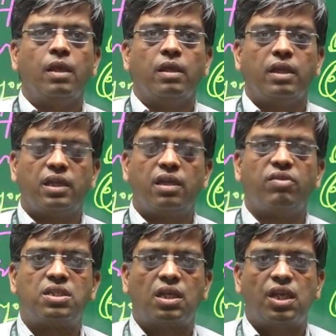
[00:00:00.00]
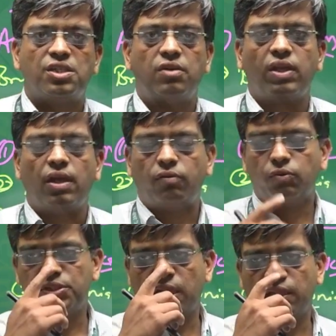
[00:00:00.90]
In the investigation, we have to
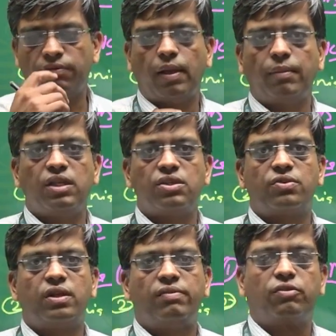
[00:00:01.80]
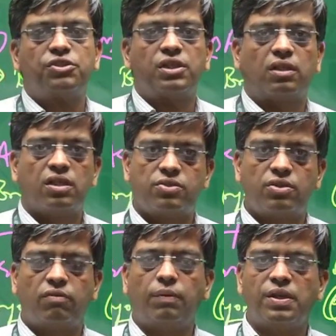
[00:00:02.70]
check the family history, we have to check the history
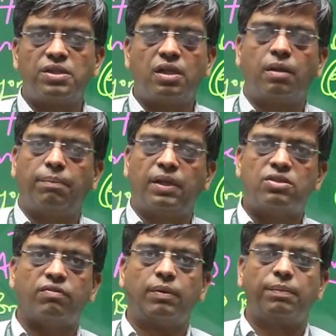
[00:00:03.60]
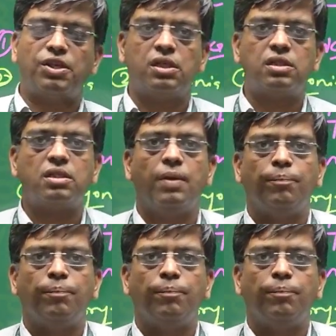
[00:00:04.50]
of the patient, complaints of the patients.